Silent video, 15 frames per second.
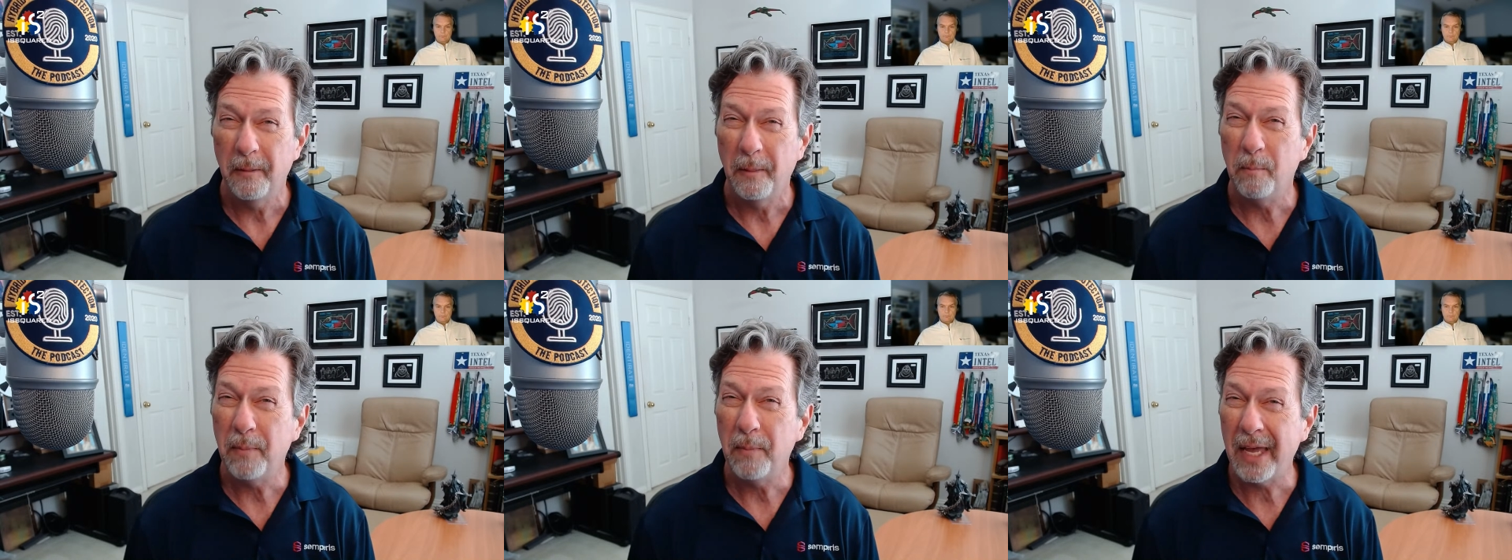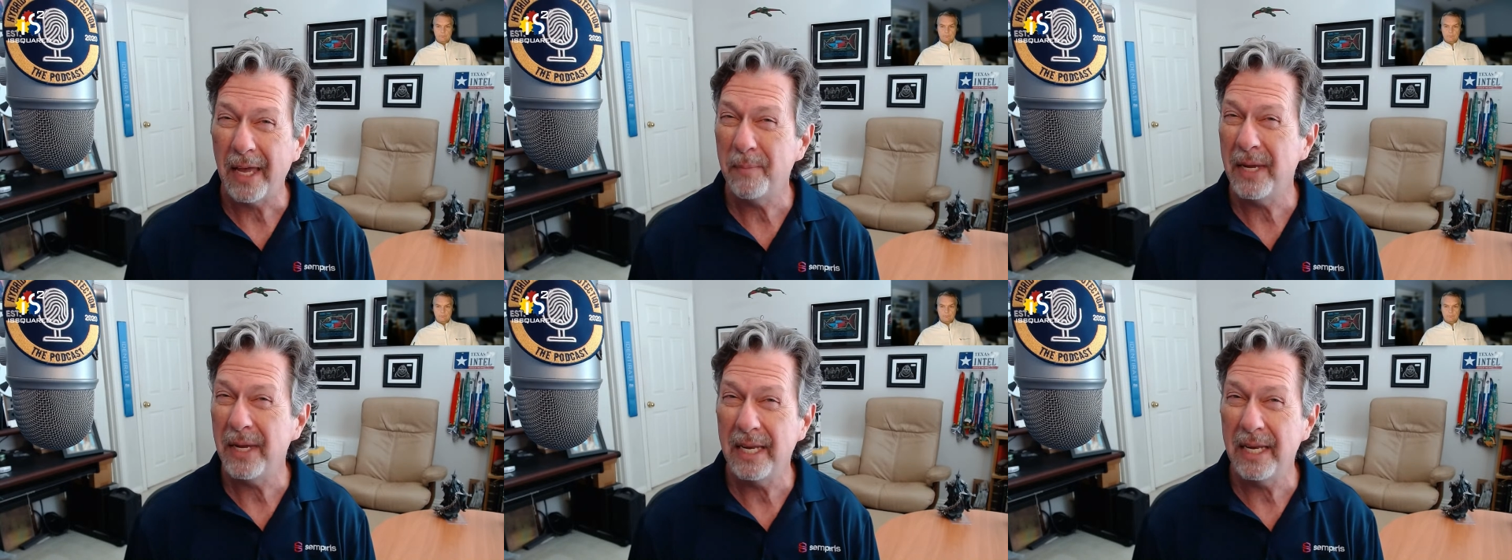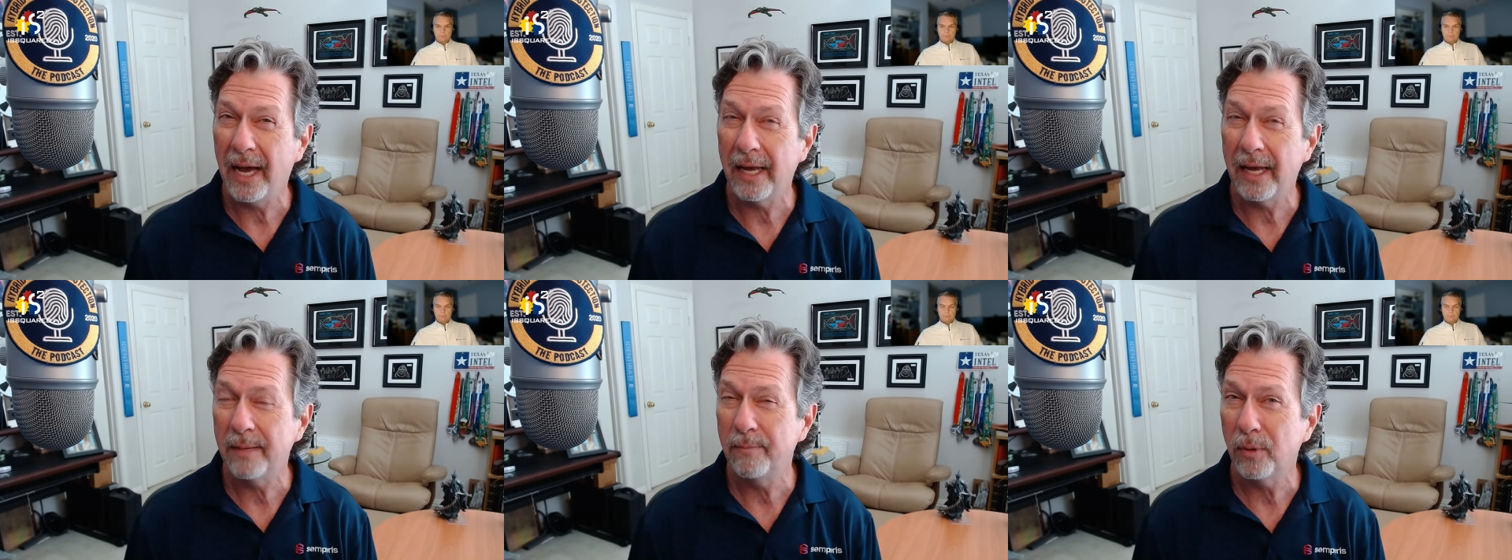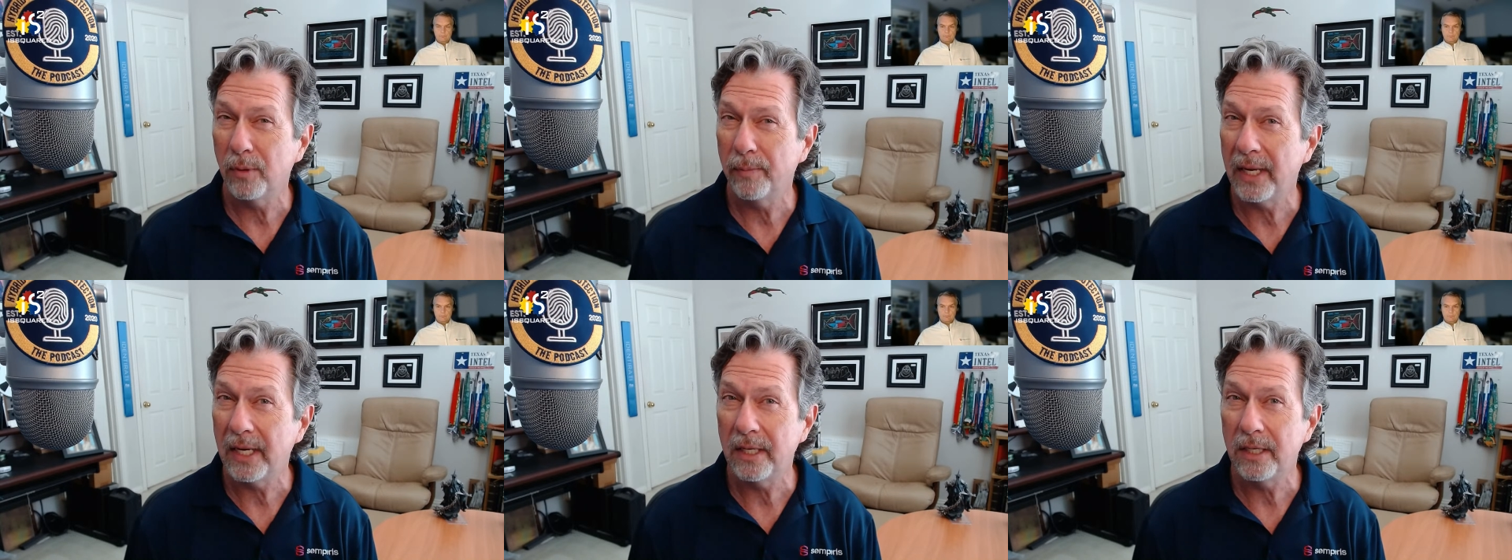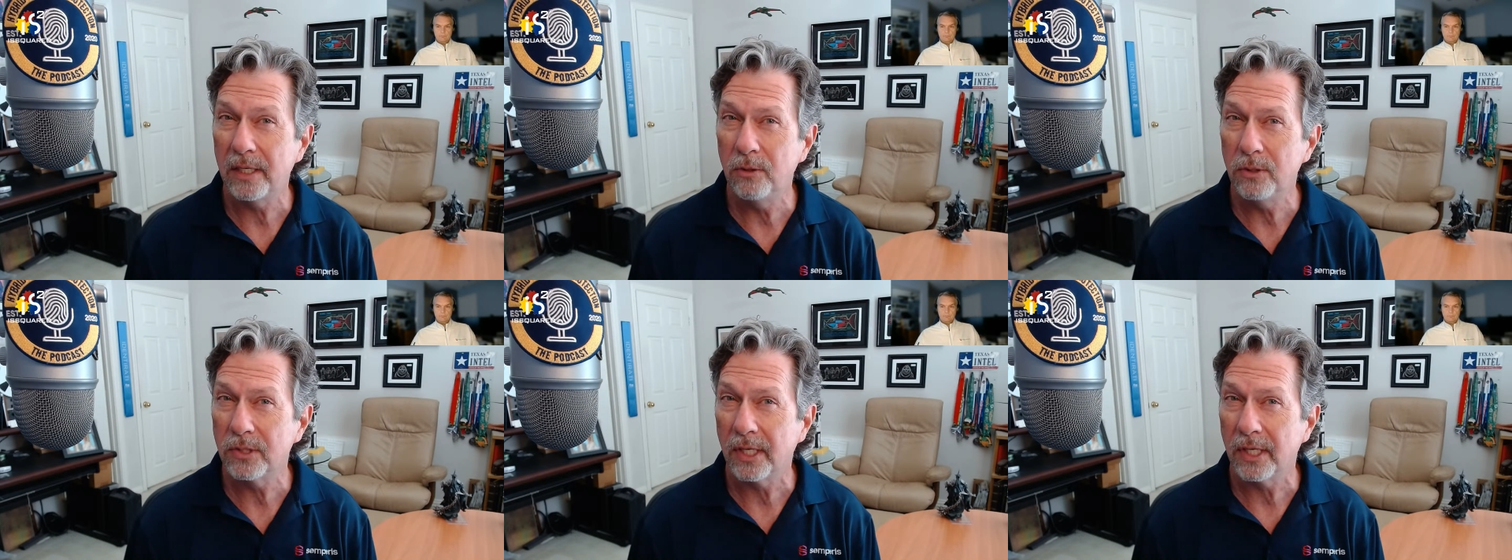maybe not implemented
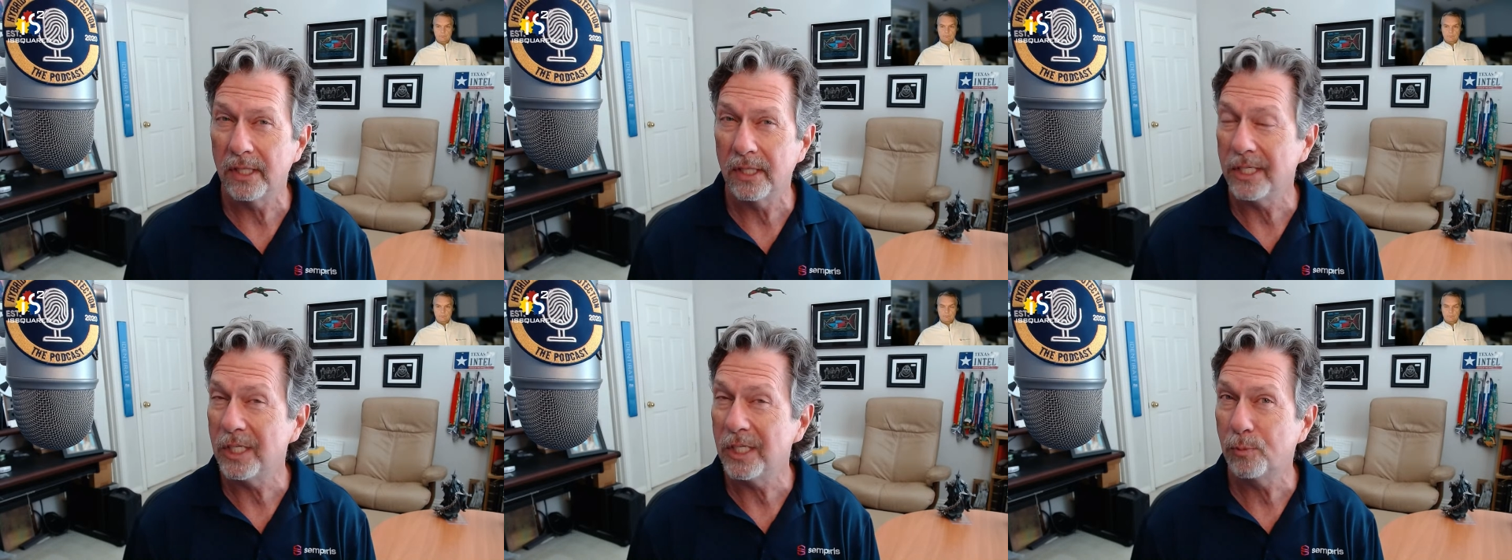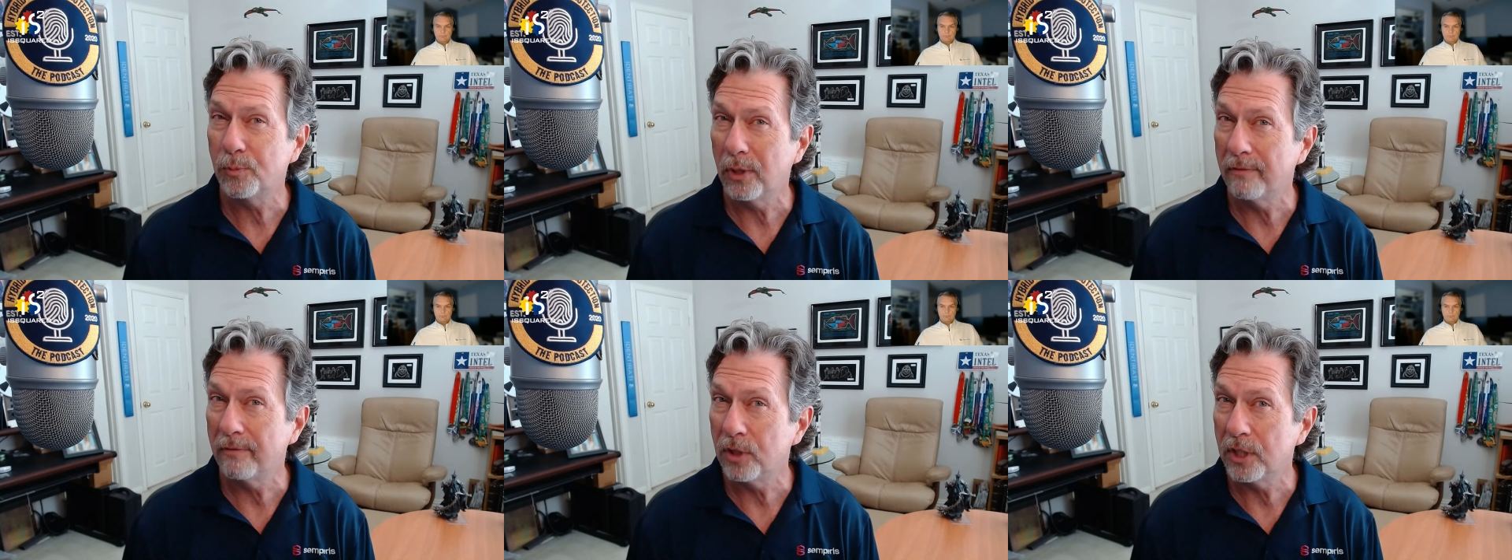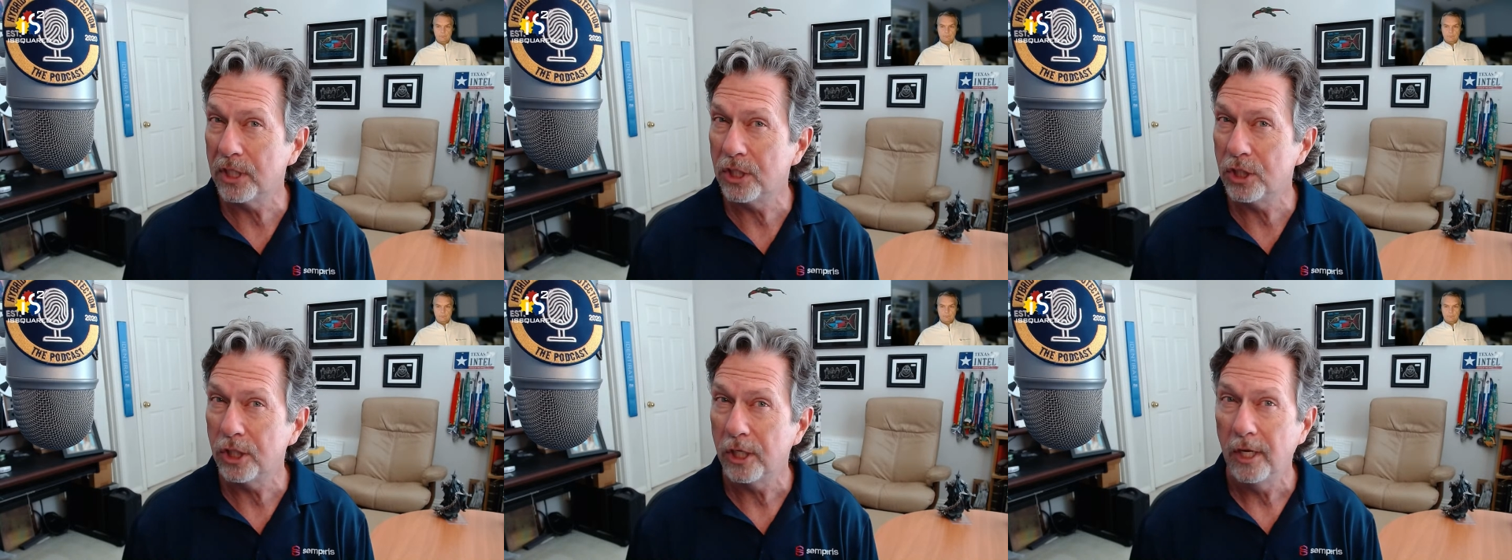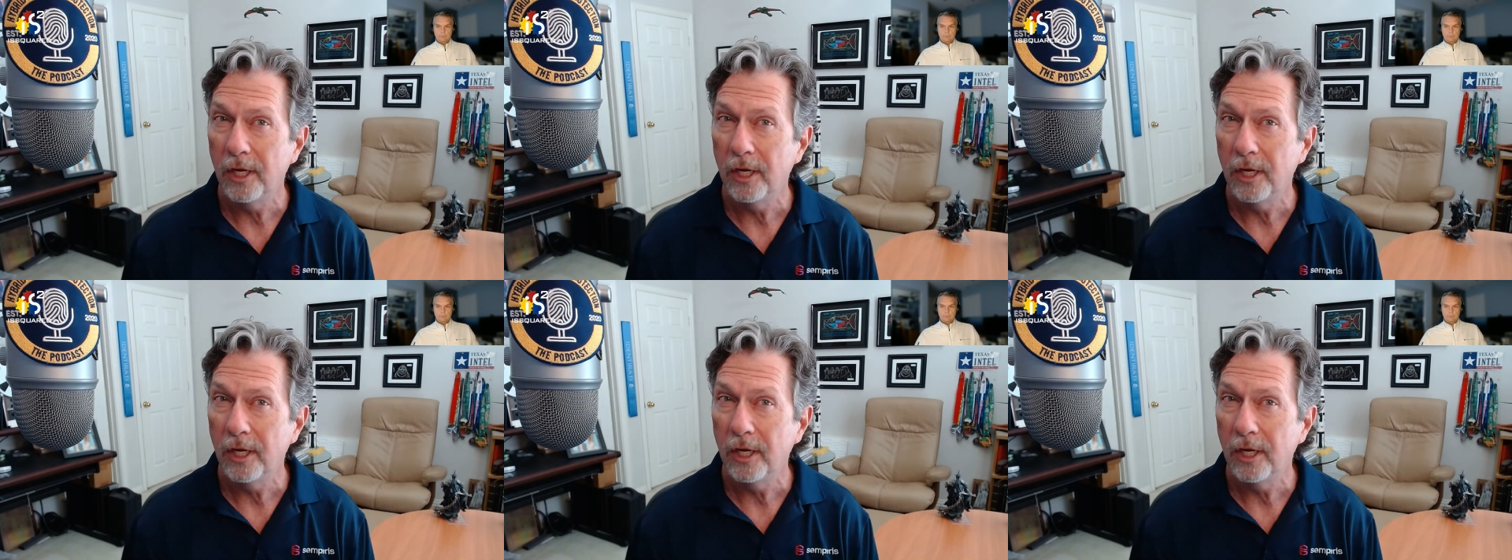using least privilege